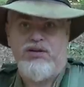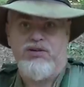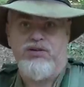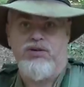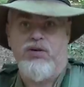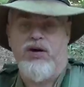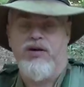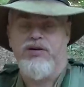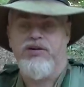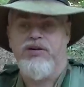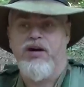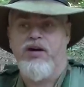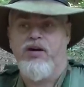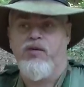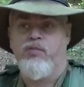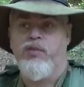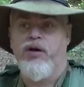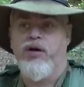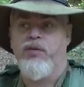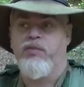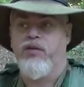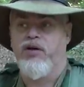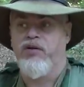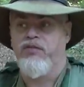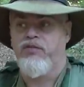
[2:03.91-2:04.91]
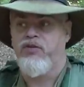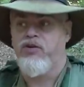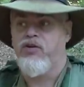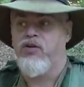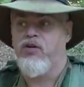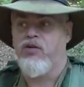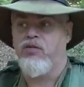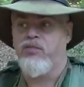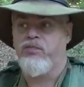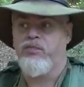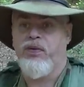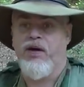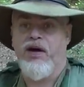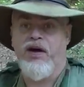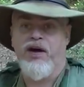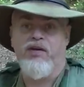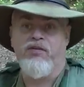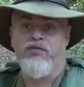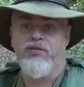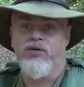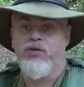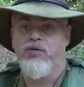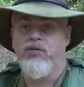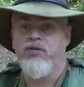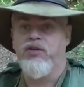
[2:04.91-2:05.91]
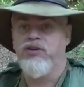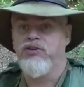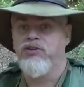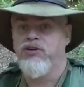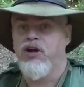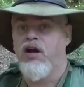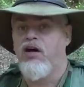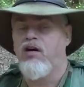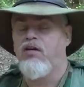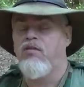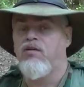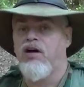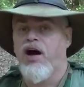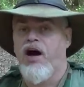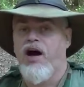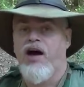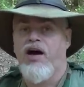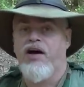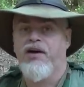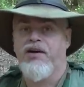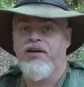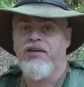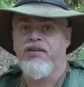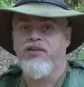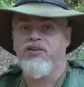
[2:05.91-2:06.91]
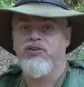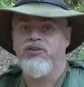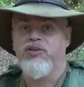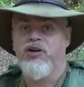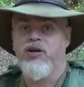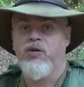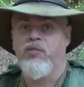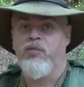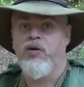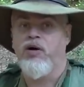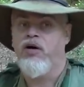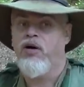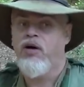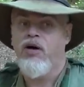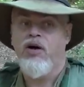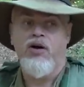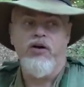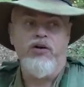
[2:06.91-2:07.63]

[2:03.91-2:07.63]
So I tell people if you're going to plan on doing this long hike in the summer,